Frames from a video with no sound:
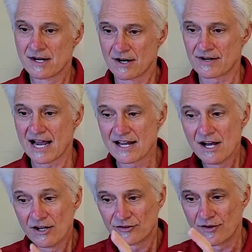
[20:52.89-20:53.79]
Okay,
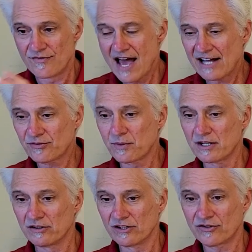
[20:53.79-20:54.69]
so that's what
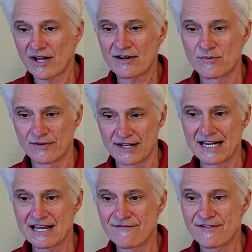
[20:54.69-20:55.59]
it looks like with an
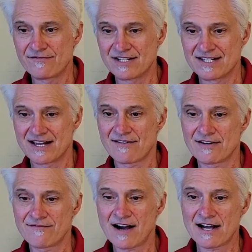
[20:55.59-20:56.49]

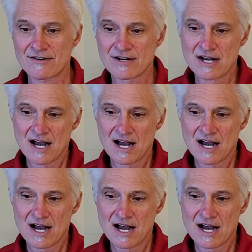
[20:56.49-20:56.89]
E57 file.